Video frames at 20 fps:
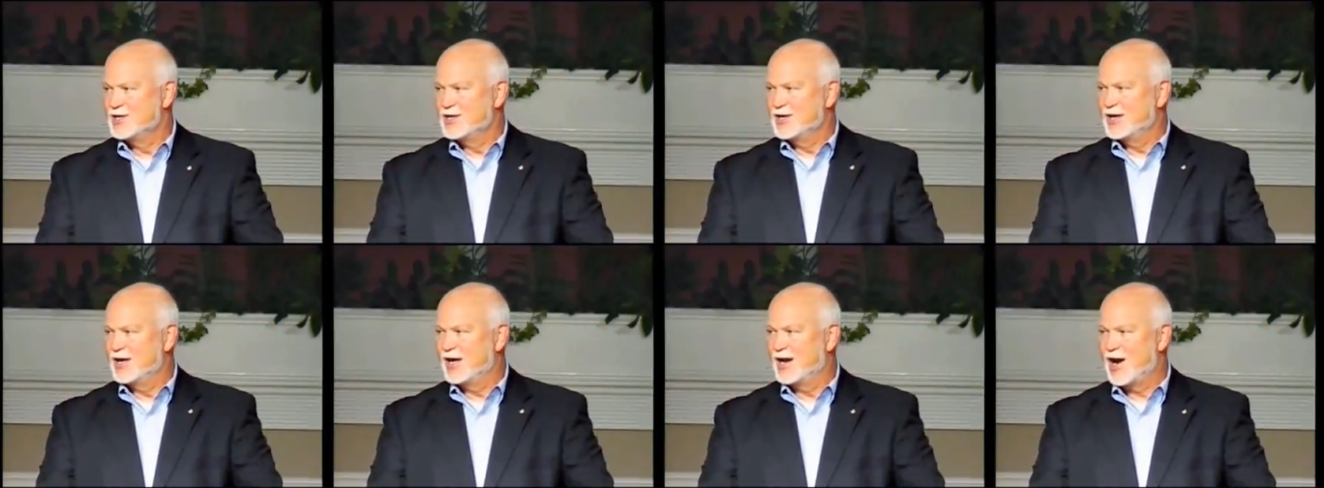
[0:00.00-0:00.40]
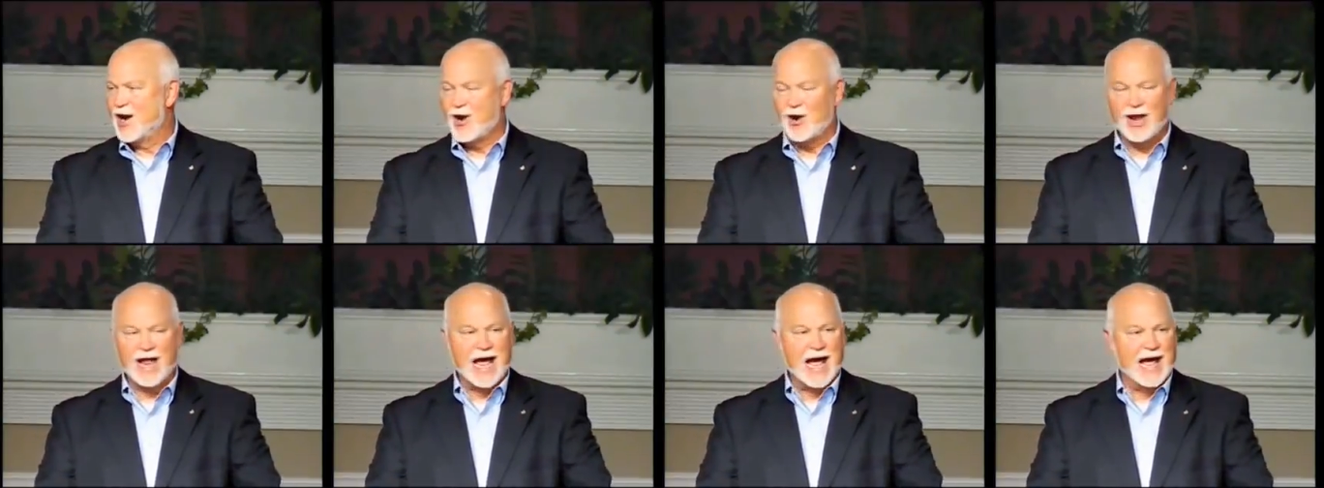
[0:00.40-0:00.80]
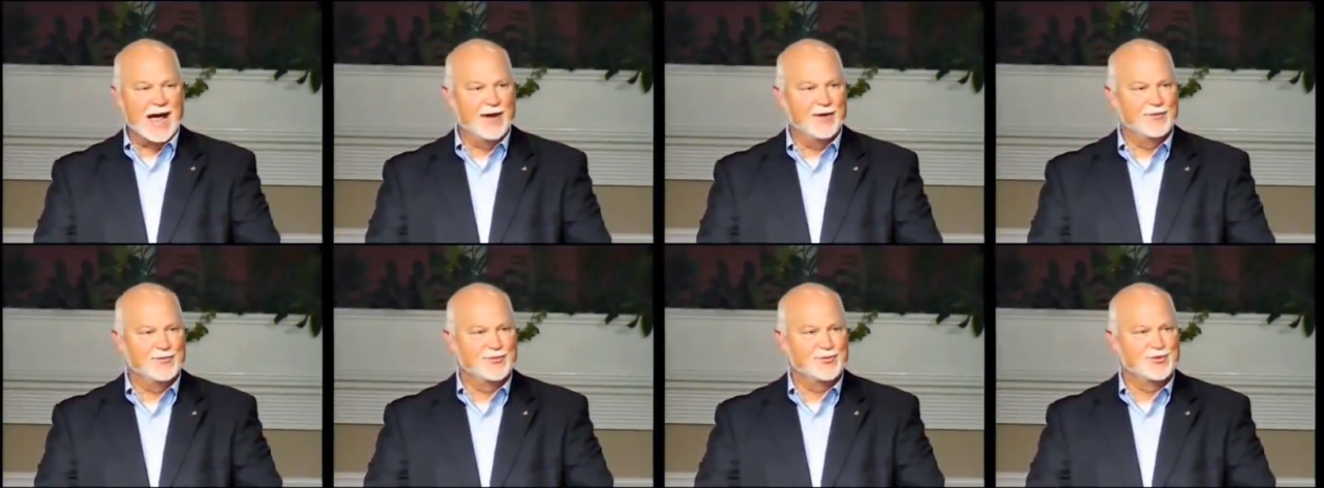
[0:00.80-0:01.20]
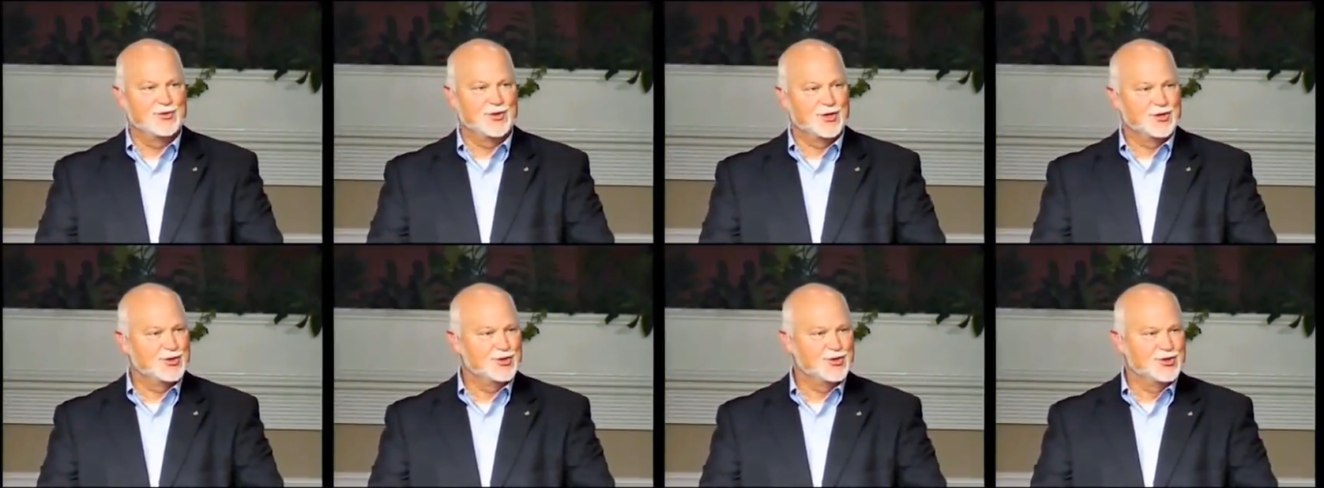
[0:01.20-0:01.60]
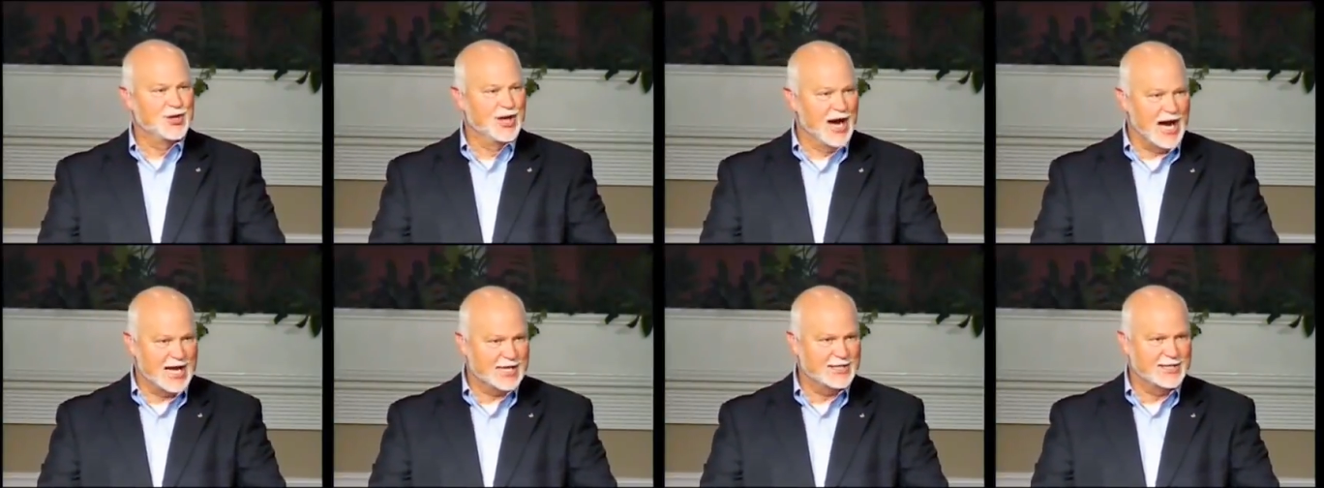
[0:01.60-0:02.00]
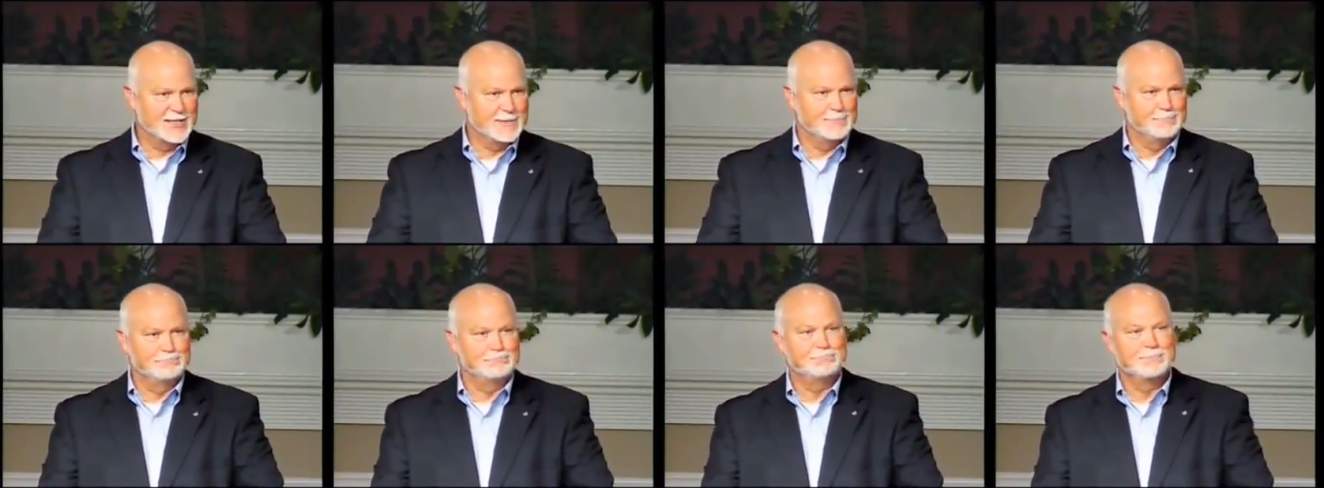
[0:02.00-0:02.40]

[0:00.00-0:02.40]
in our lives, such as gossip